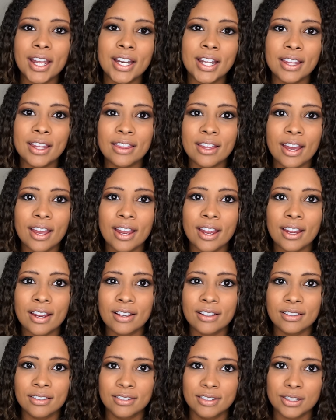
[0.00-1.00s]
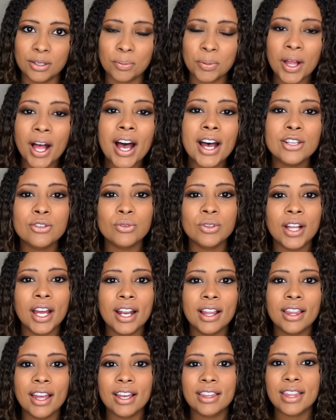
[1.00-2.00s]
anything supplies
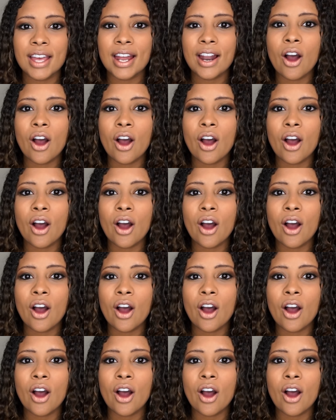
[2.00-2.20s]
related like that,